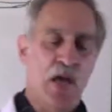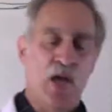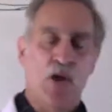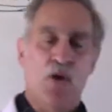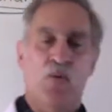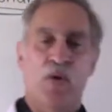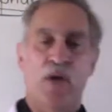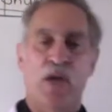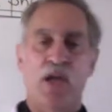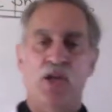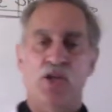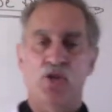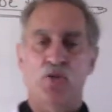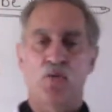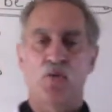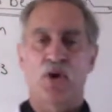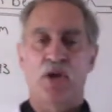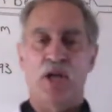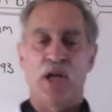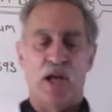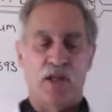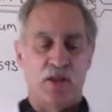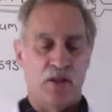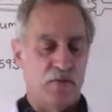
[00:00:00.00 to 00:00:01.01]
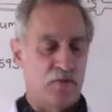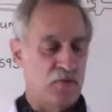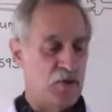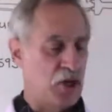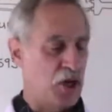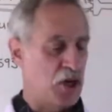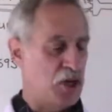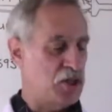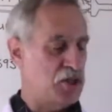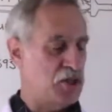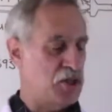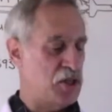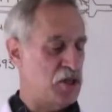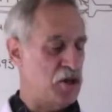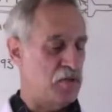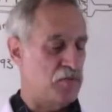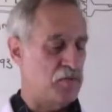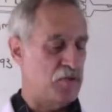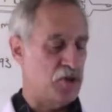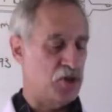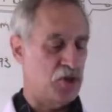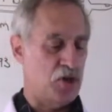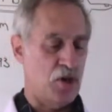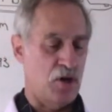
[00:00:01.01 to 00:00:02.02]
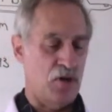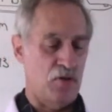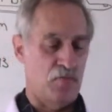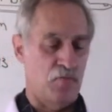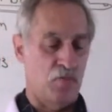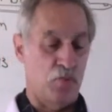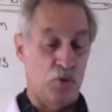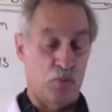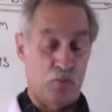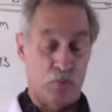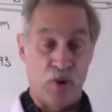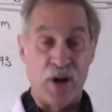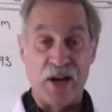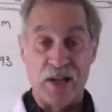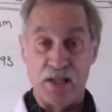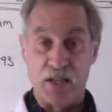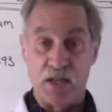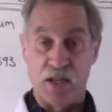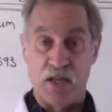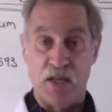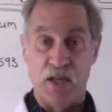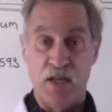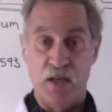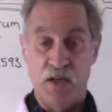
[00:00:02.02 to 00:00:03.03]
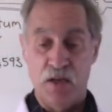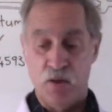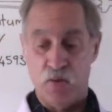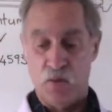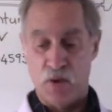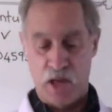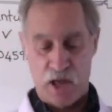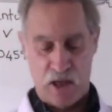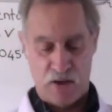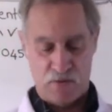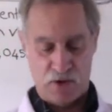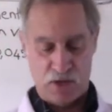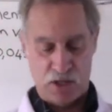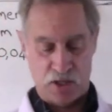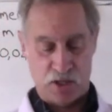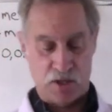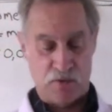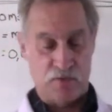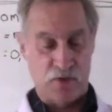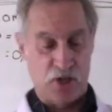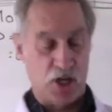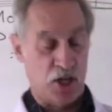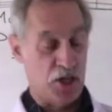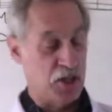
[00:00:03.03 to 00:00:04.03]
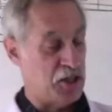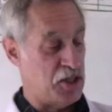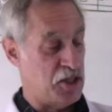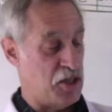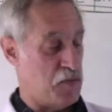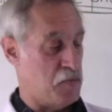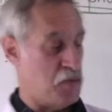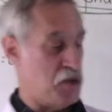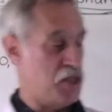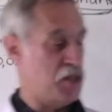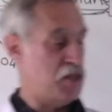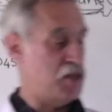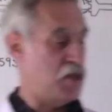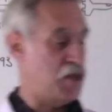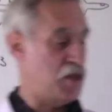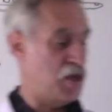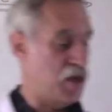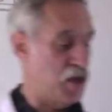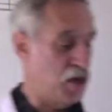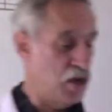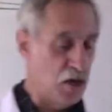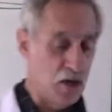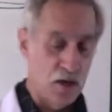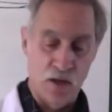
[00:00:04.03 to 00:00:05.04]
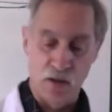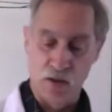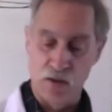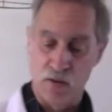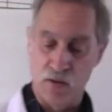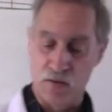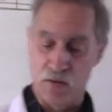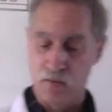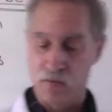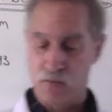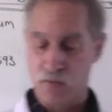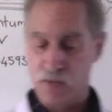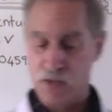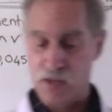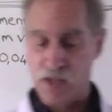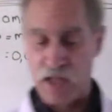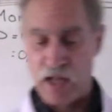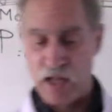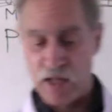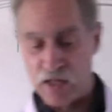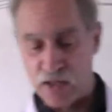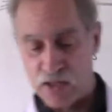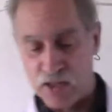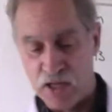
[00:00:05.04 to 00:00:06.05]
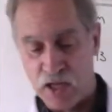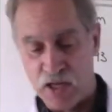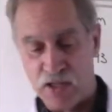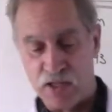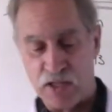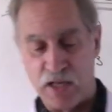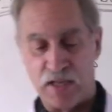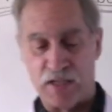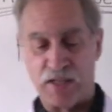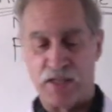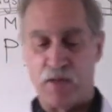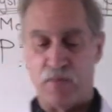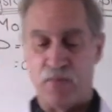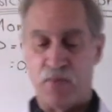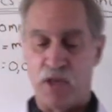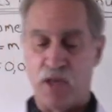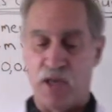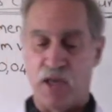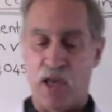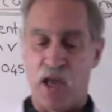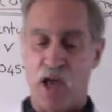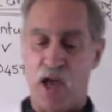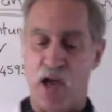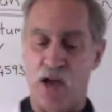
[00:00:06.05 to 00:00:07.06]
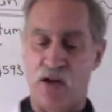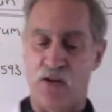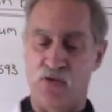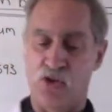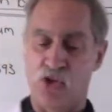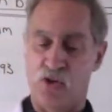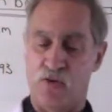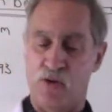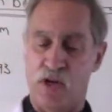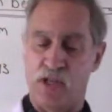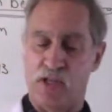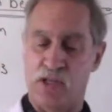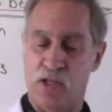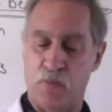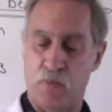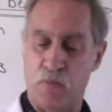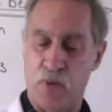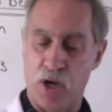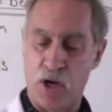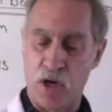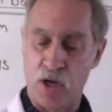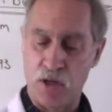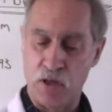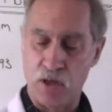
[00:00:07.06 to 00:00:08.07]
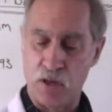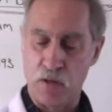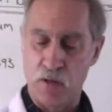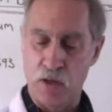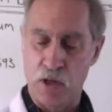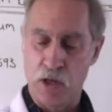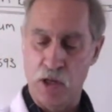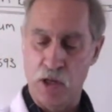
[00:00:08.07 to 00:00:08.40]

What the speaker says: We're going to work out the velocity of this golf ball practically. We have a little velocimeter here. Sounds like something out of Jurassic Park.